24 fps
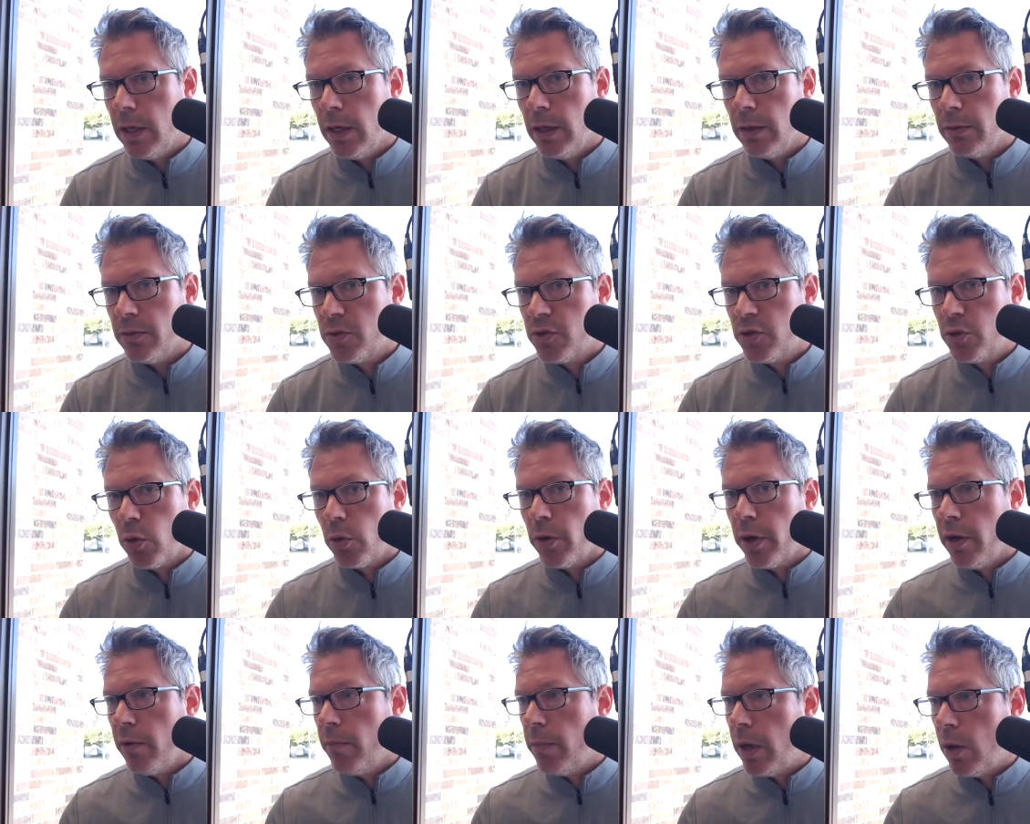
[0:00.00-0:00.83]

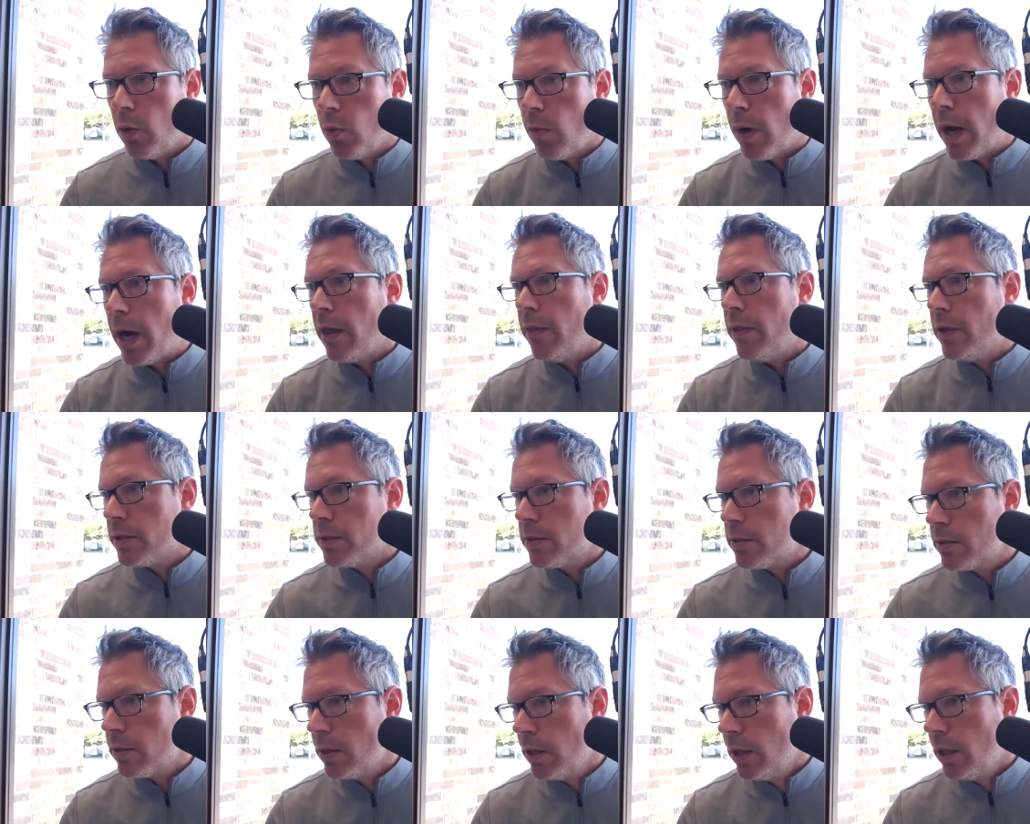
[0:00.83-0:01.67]
story about why
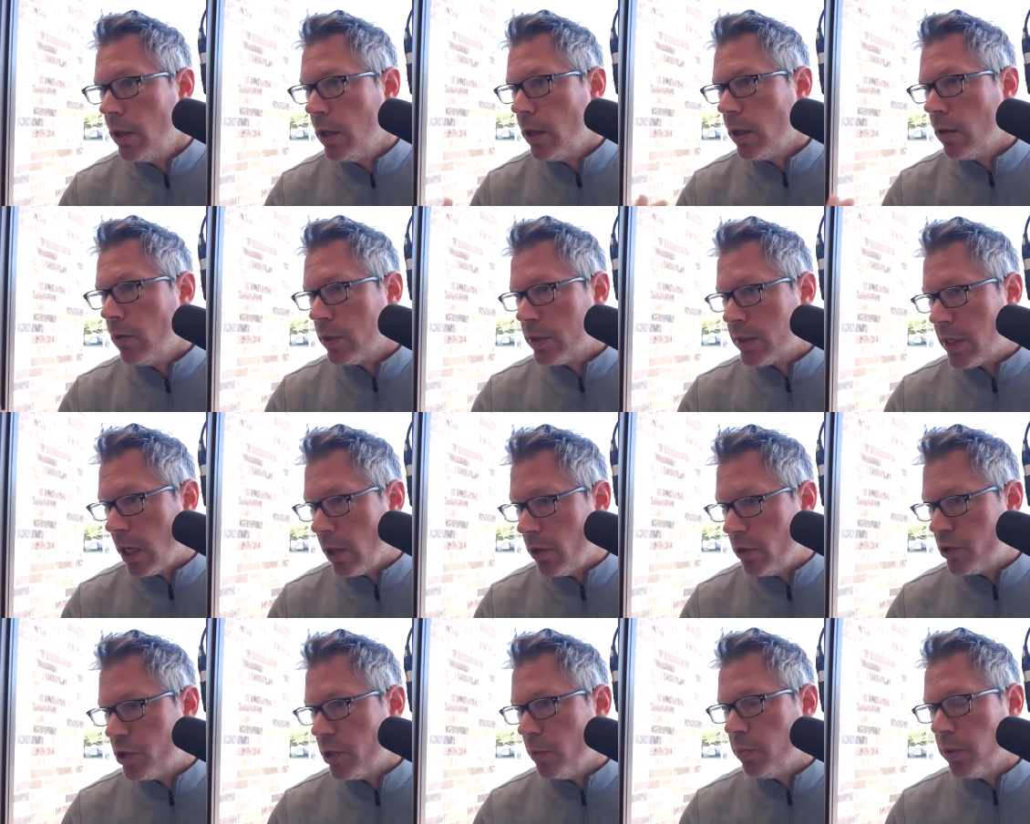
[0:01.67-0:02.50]
this
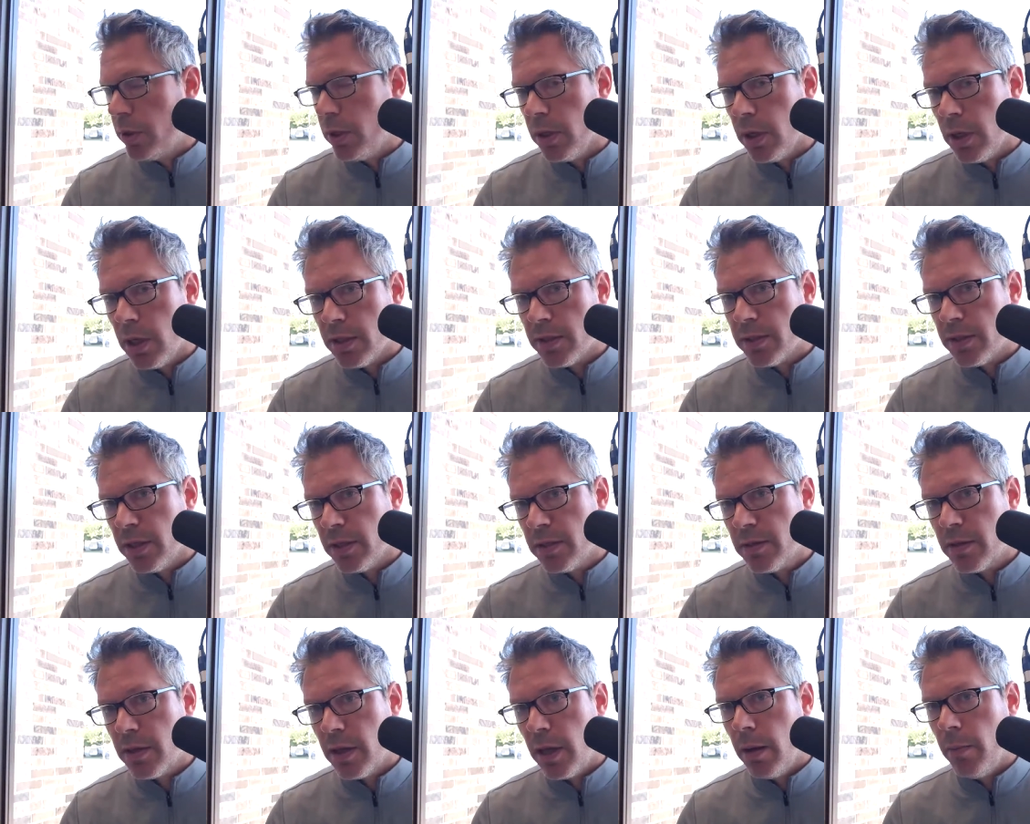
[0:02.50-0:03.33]
scholarship would
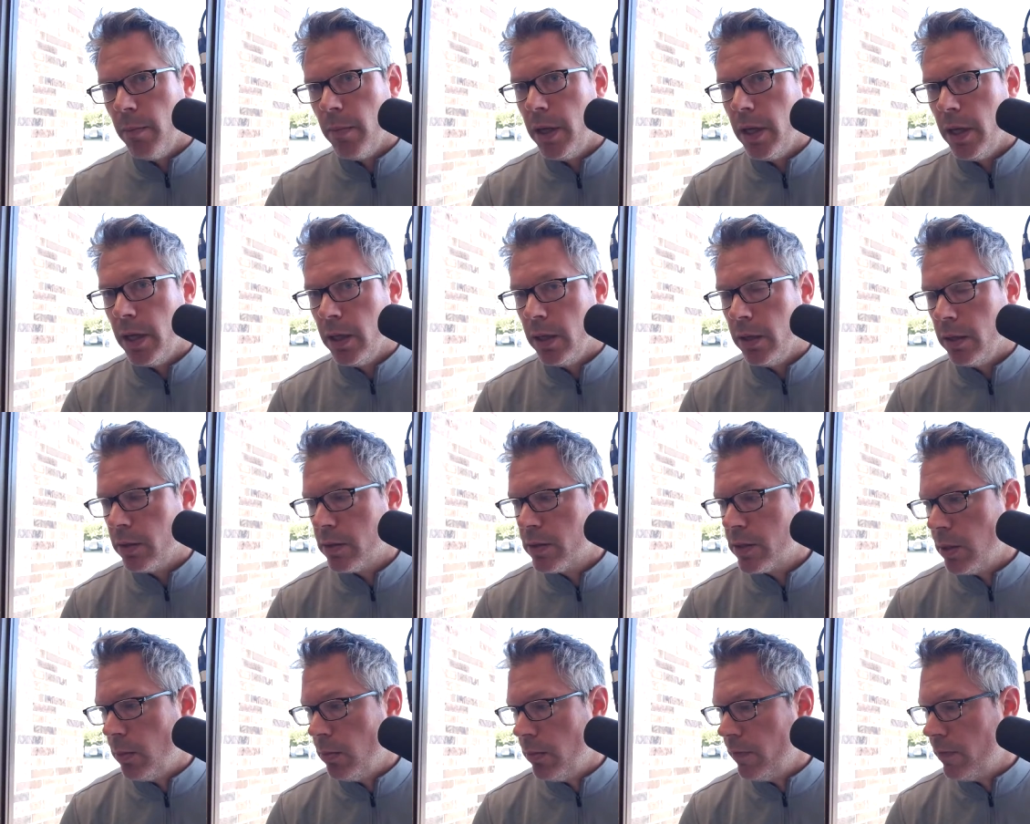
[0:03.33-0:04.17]
assist them. And
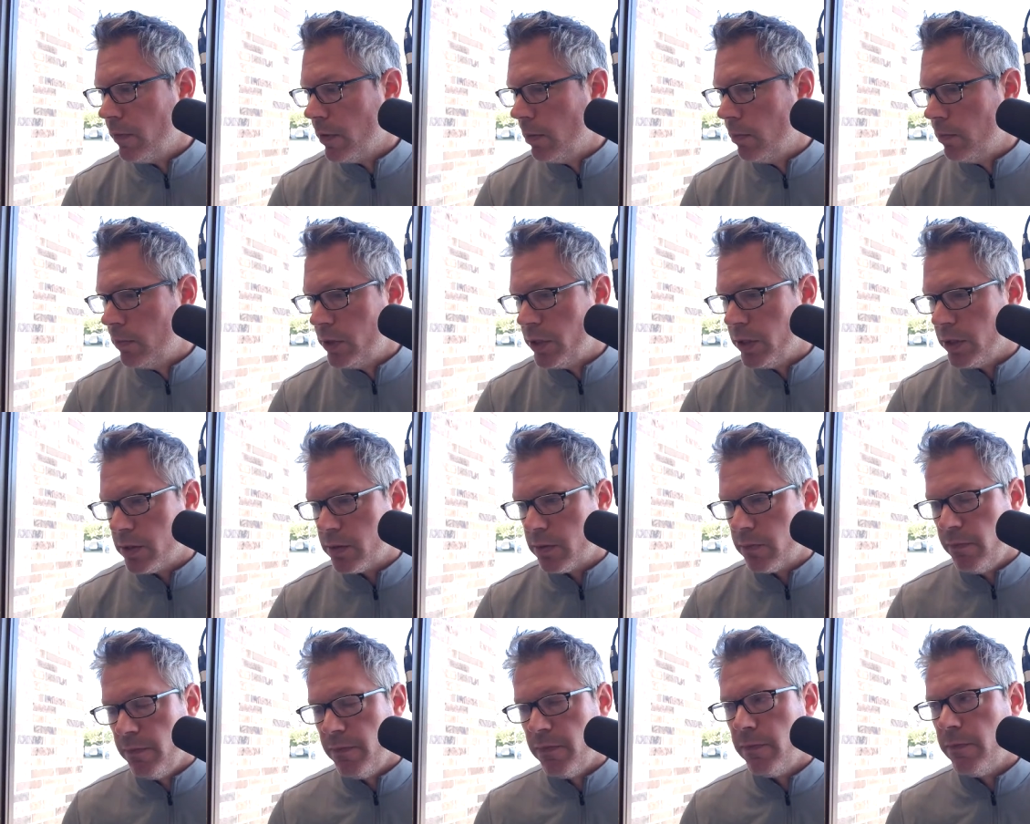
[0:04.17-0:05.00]
some of them
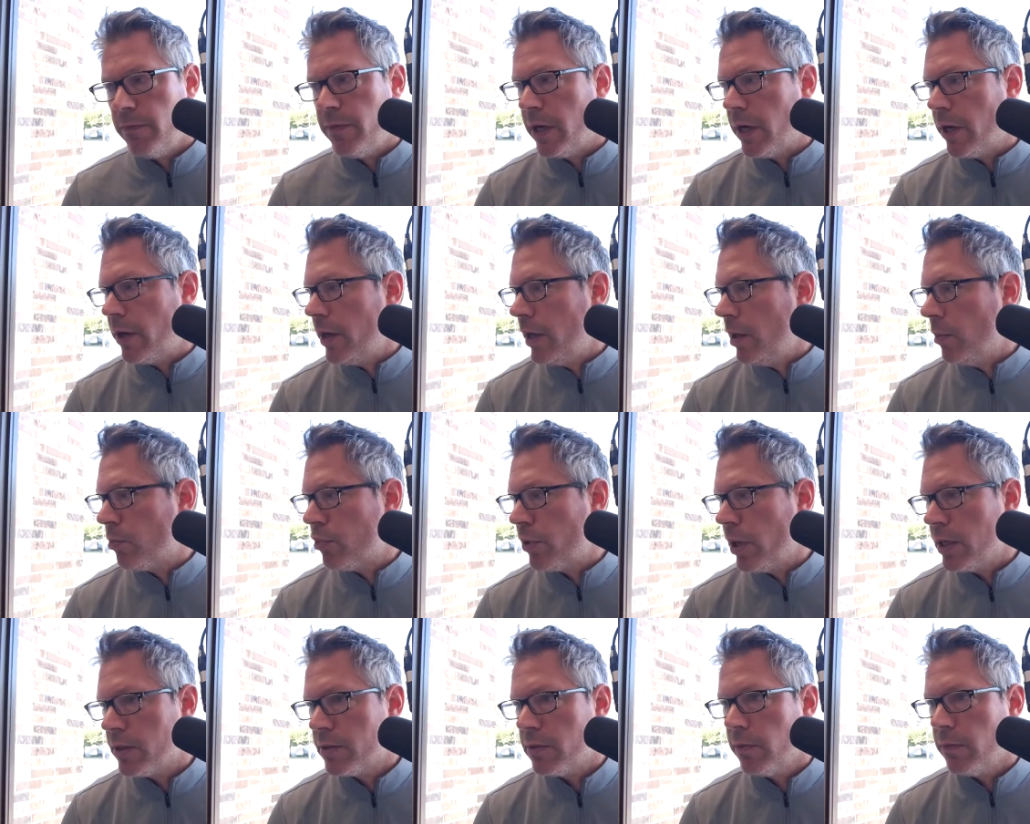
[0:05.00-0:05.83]
just very
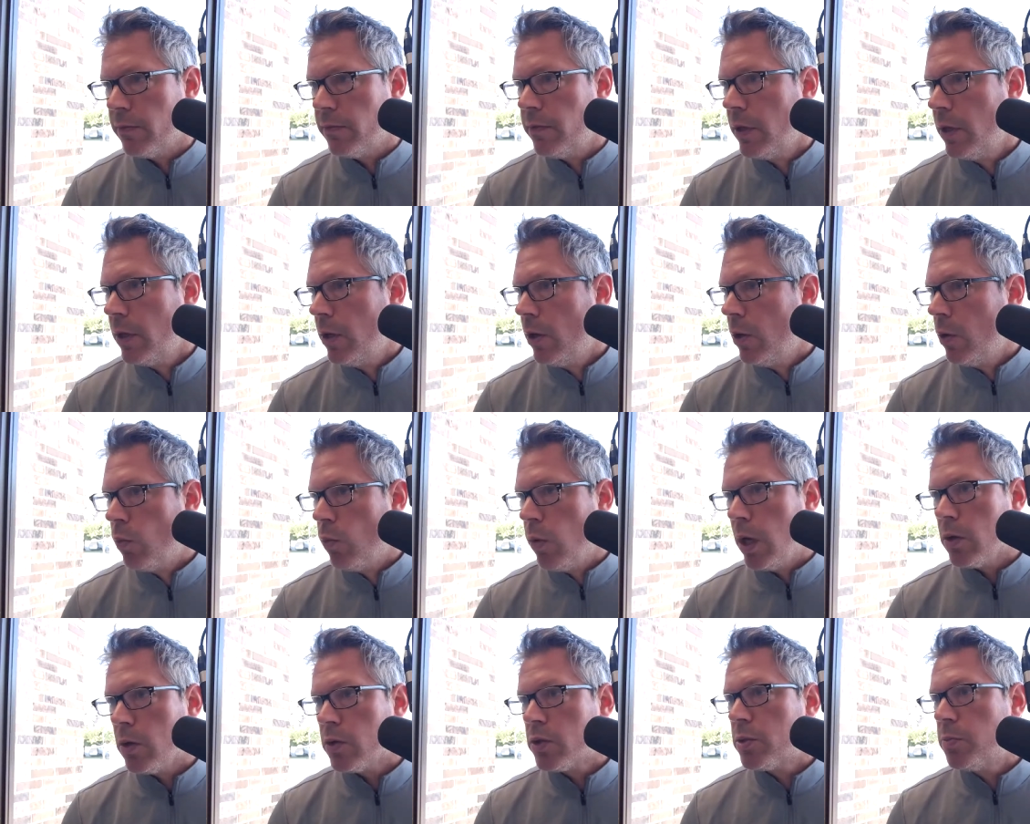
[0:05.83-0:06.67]
impressive,
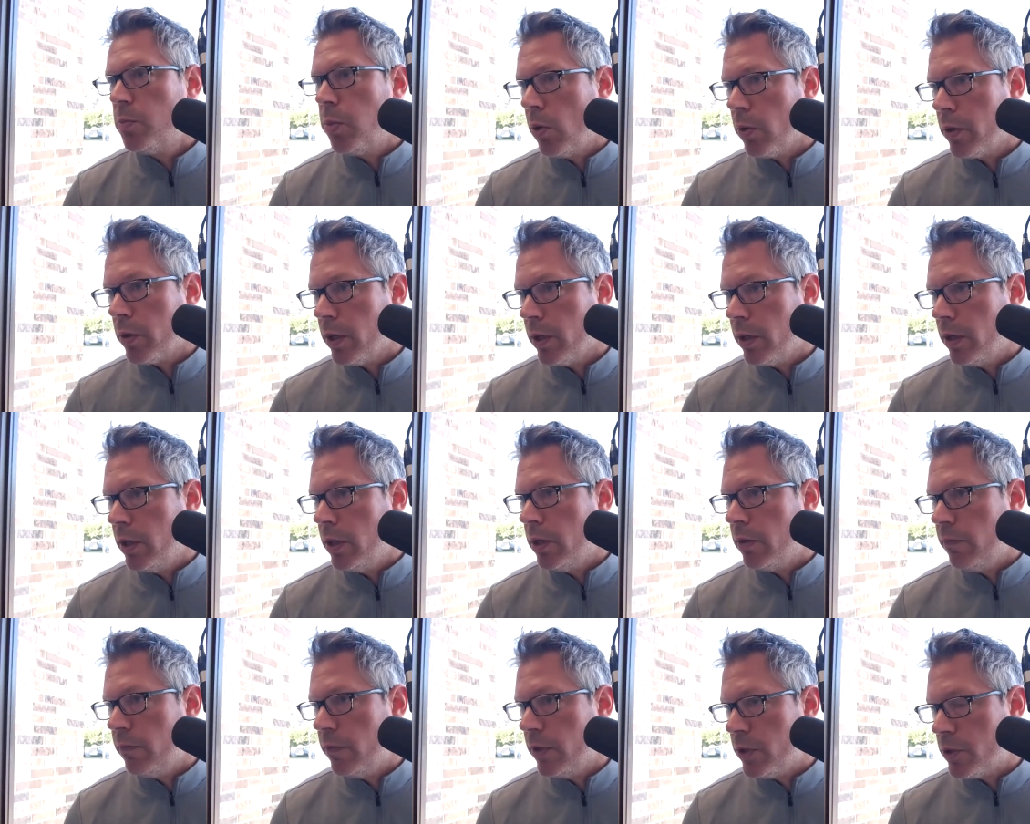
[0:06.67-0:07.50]
well-spoken
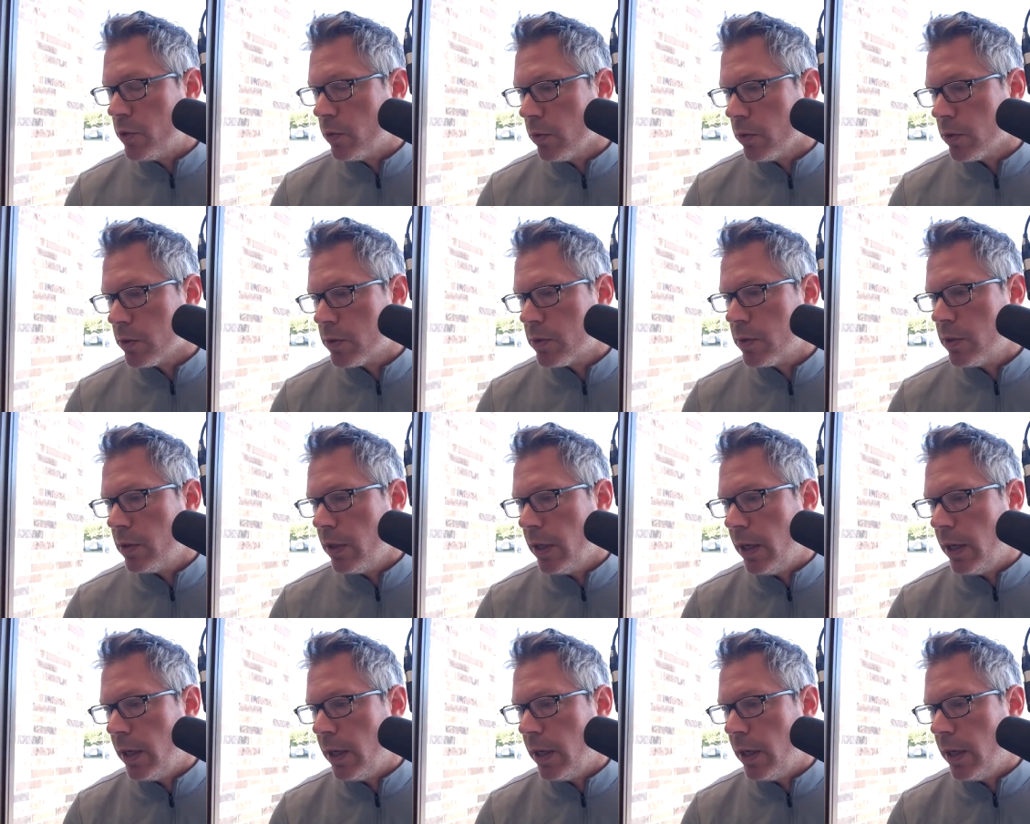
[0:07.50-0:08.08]
individuals.